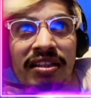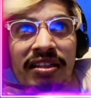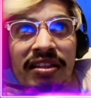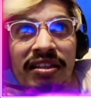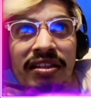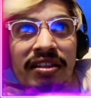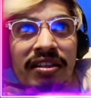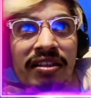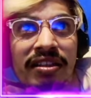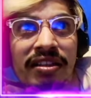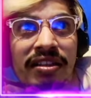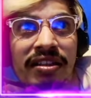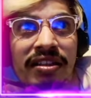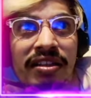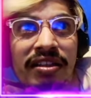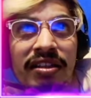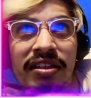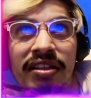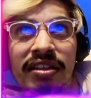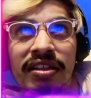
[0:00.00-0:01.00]

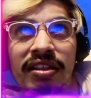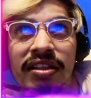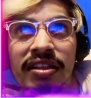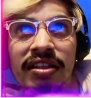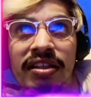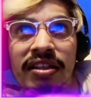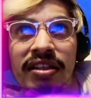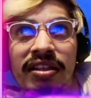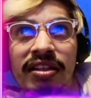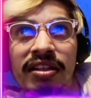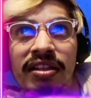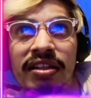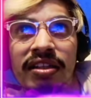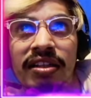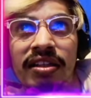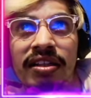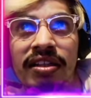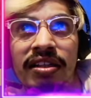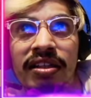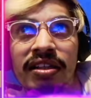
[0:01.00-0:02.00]
[no speech]